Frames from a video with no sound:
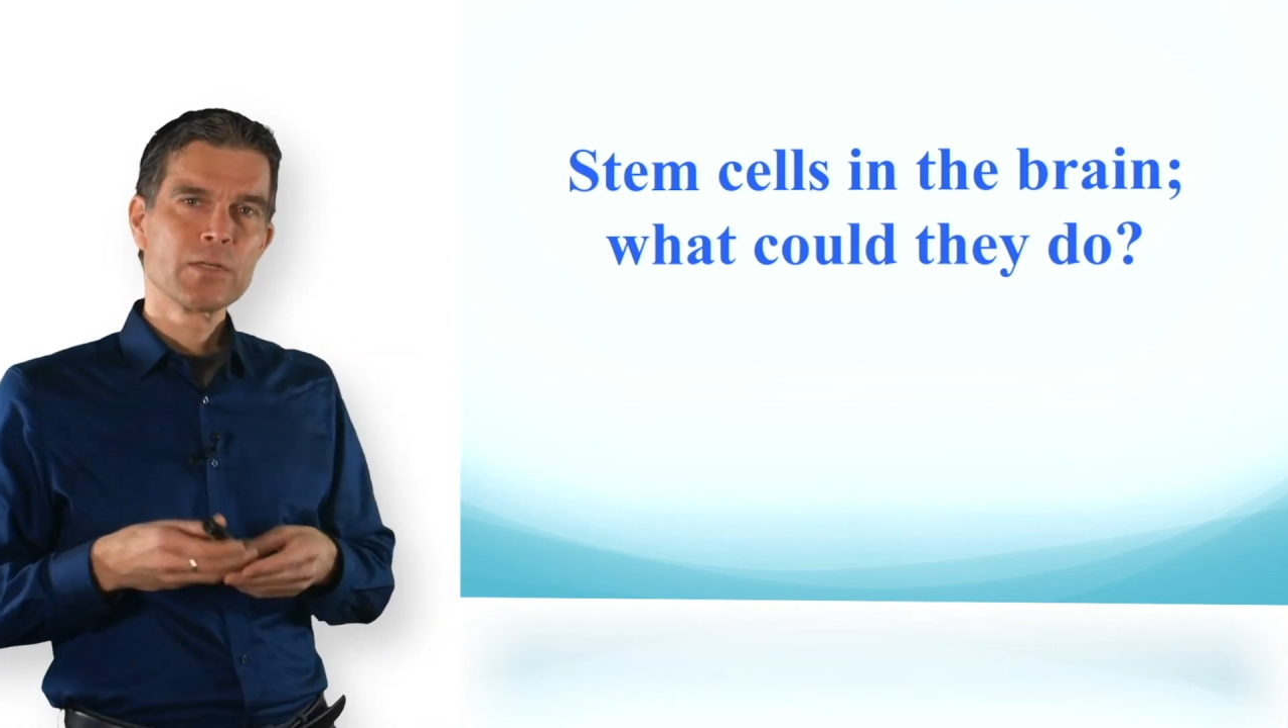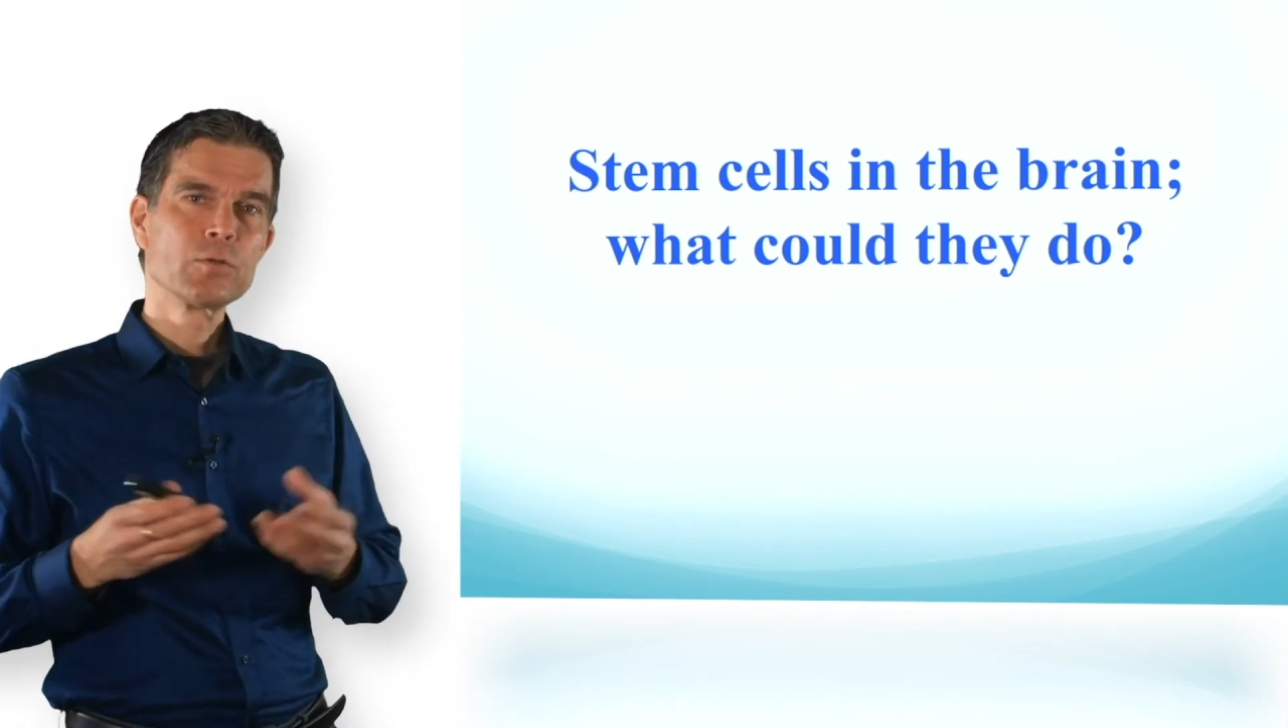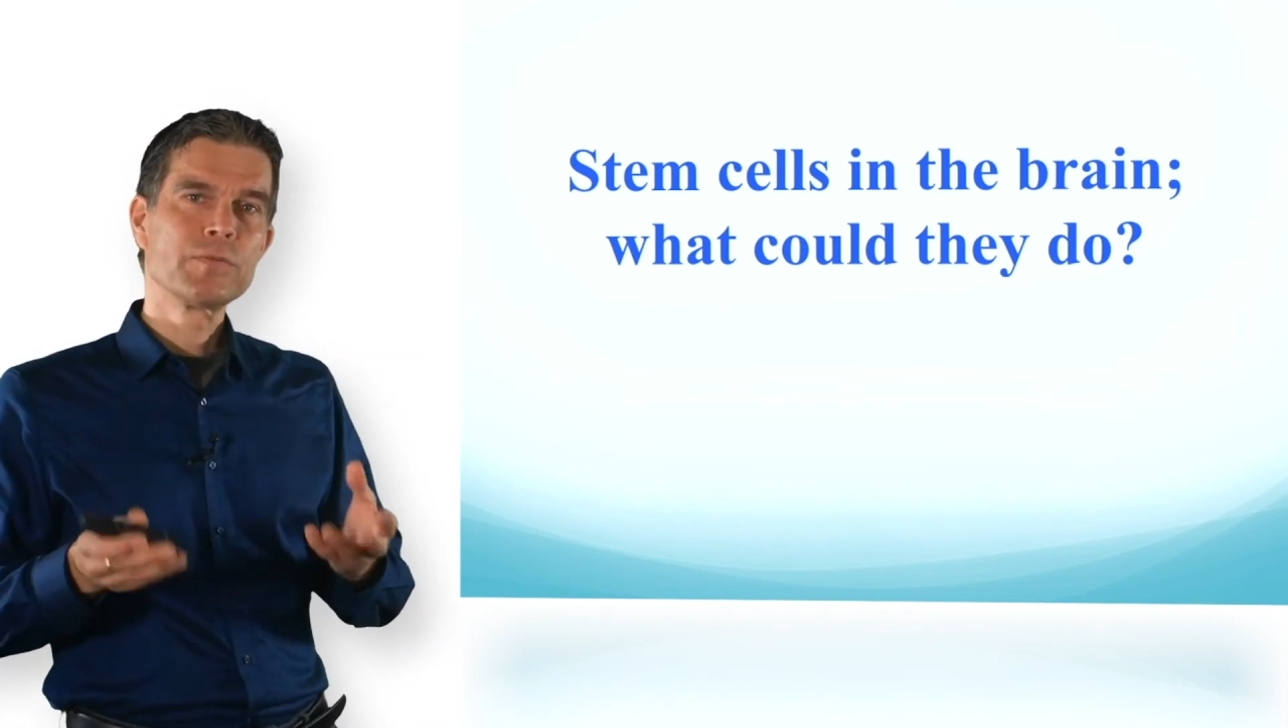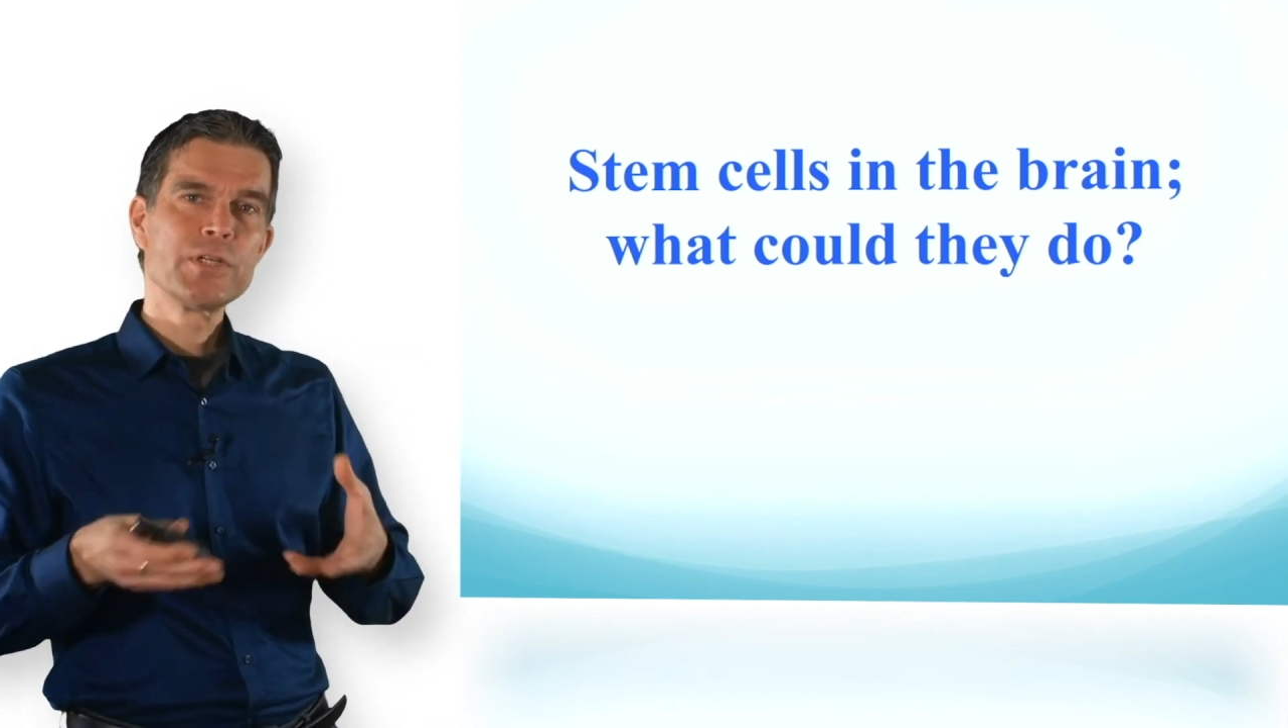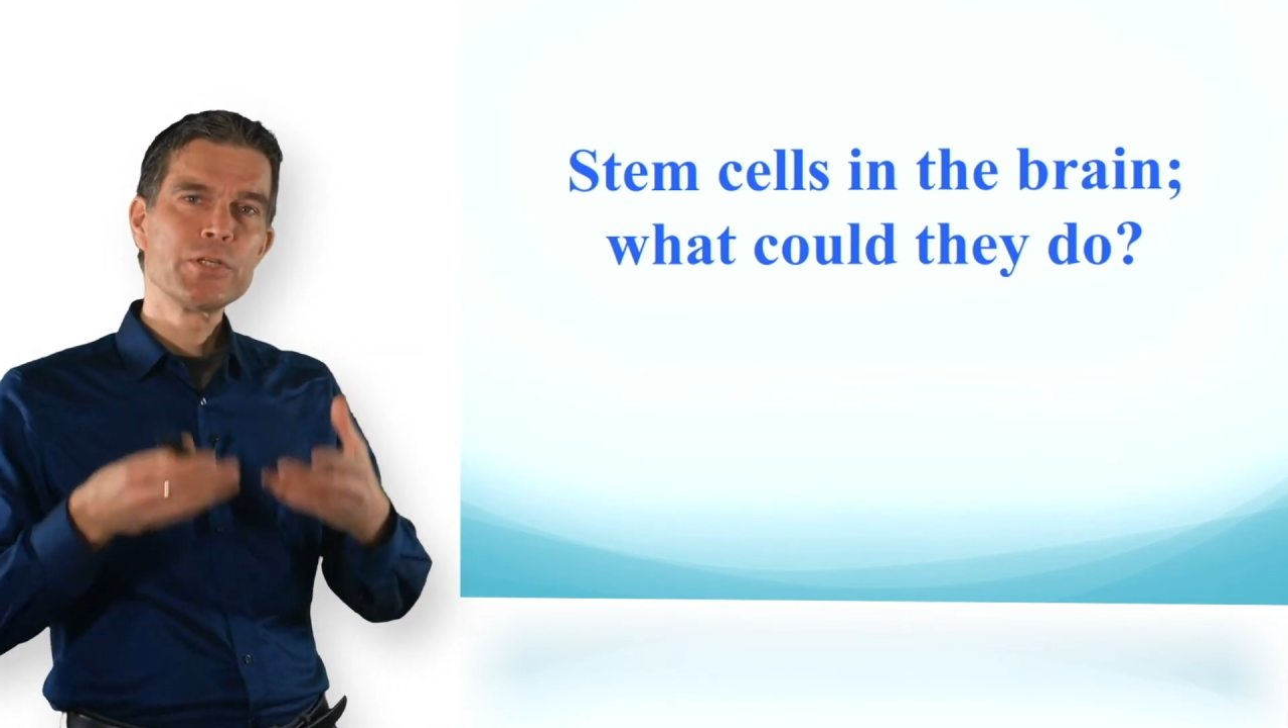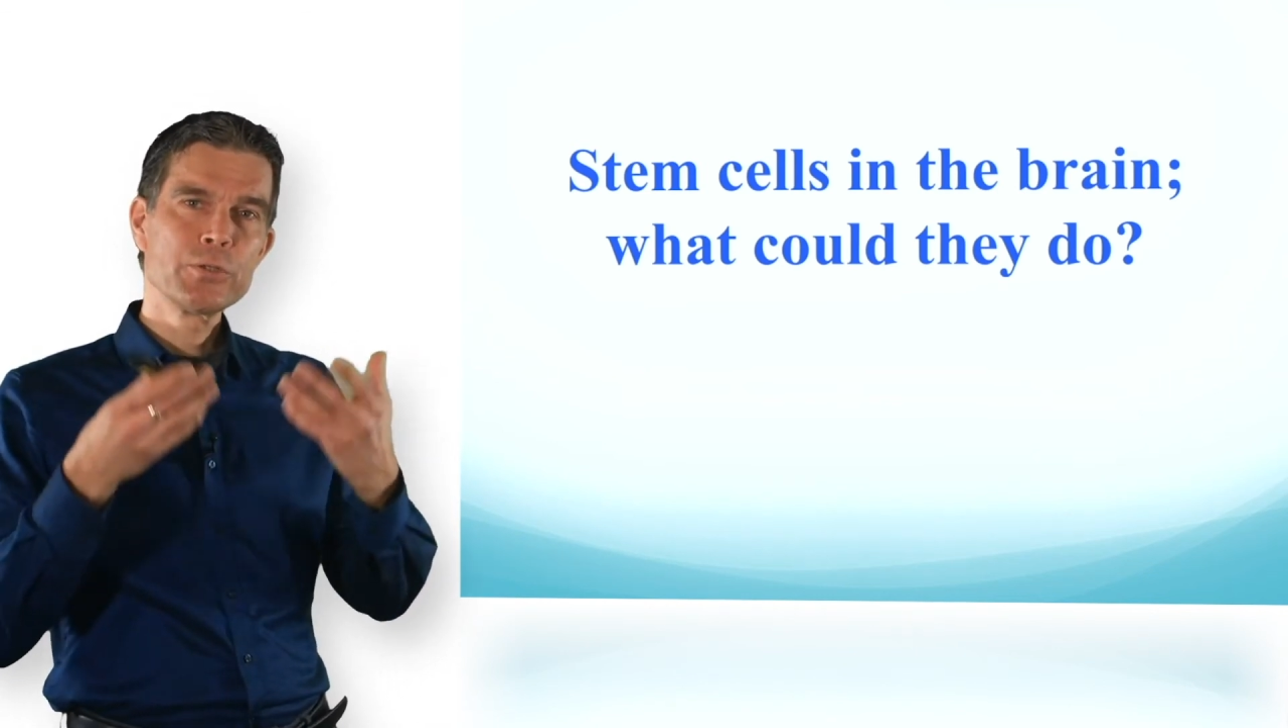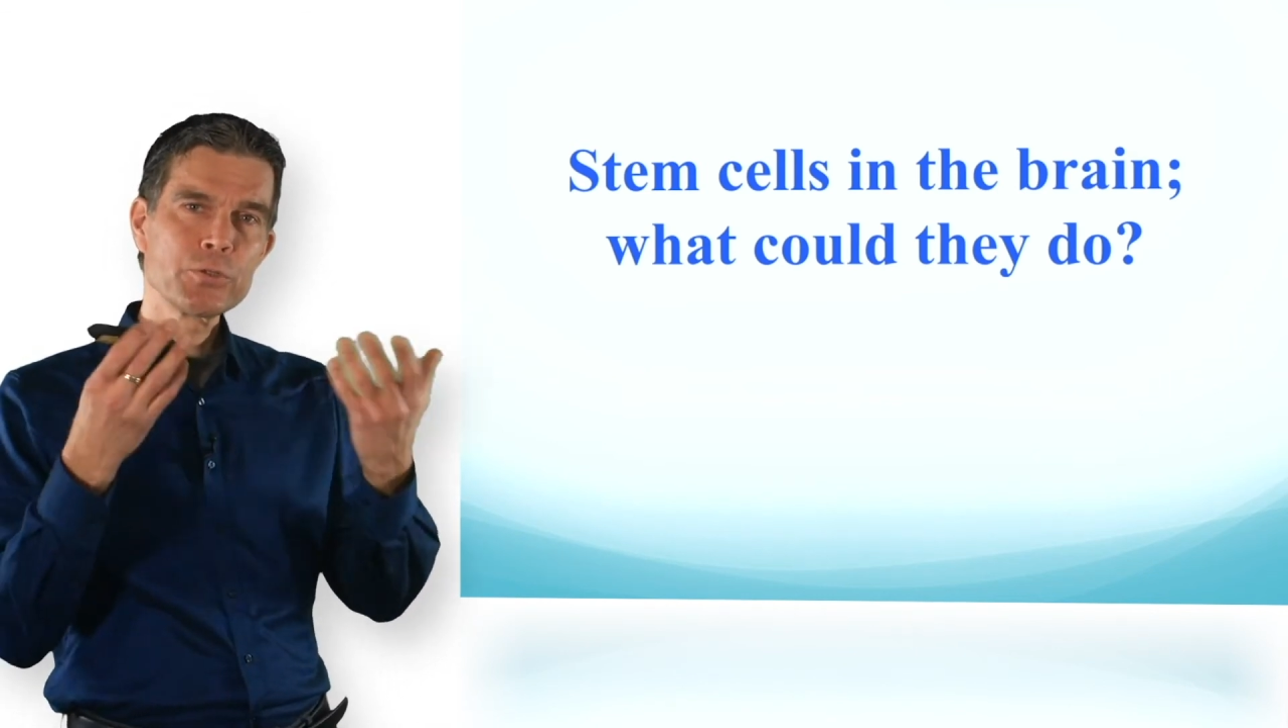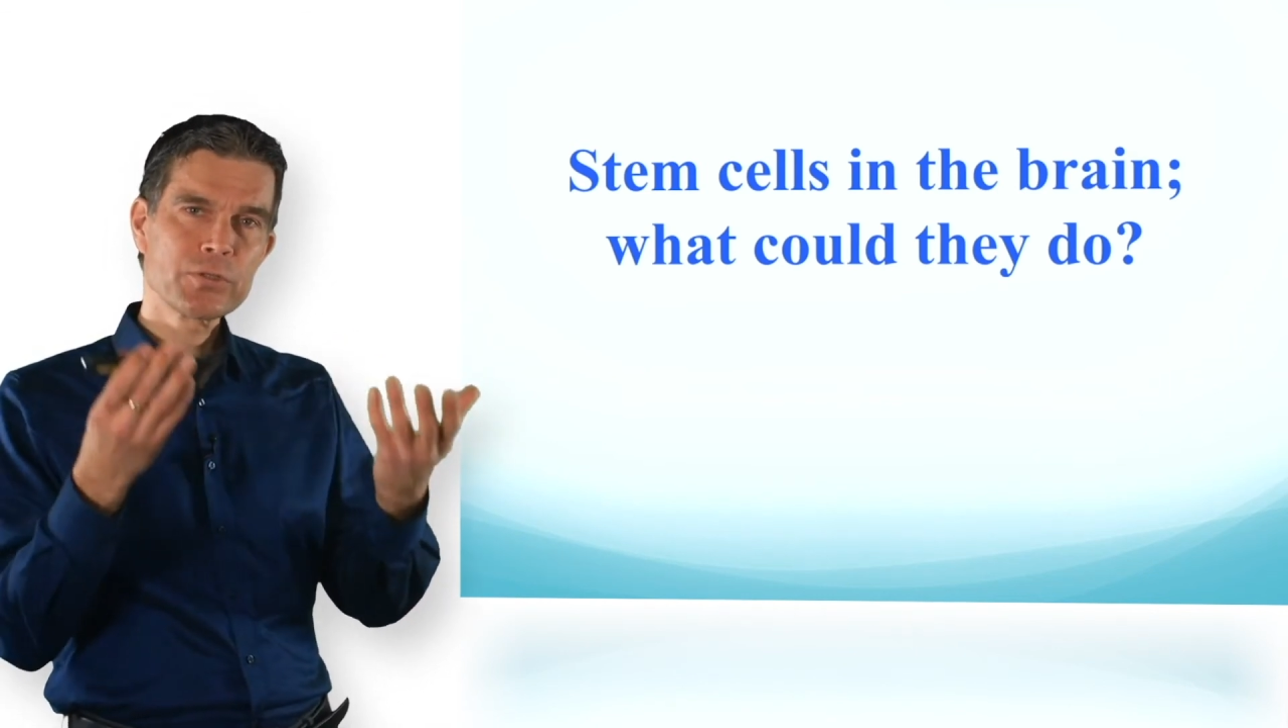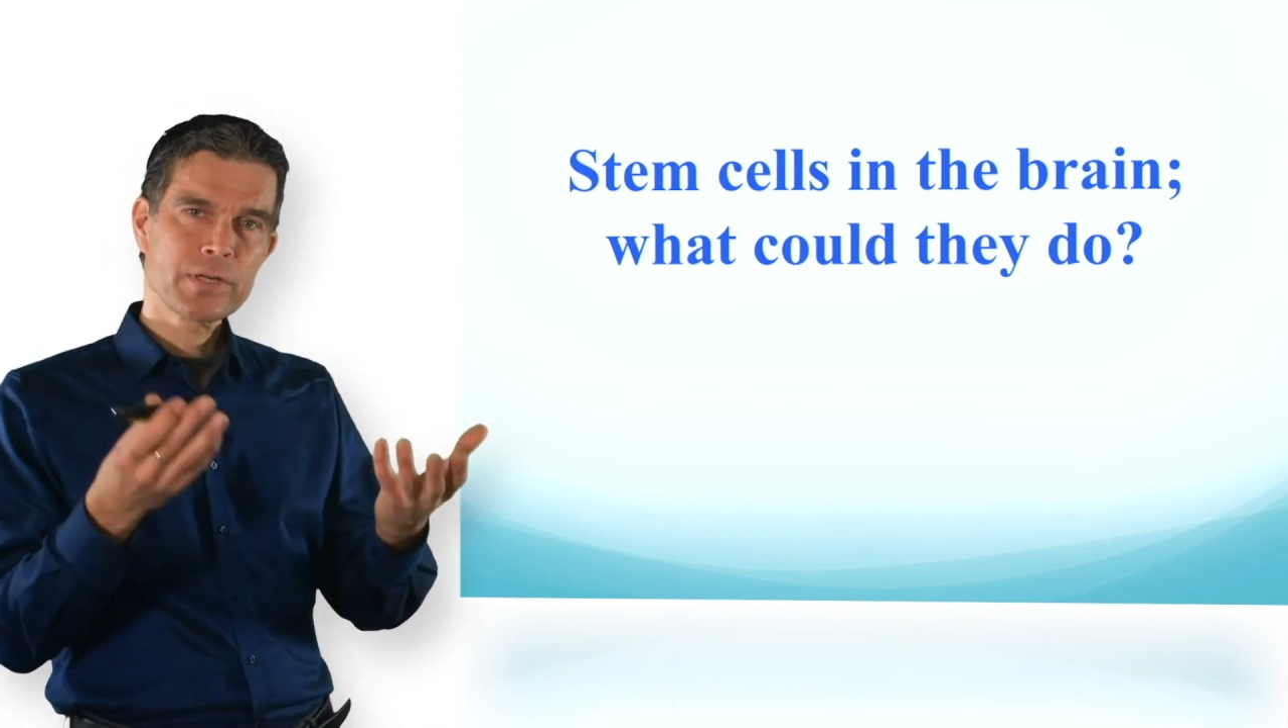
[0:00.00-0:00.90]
Could we use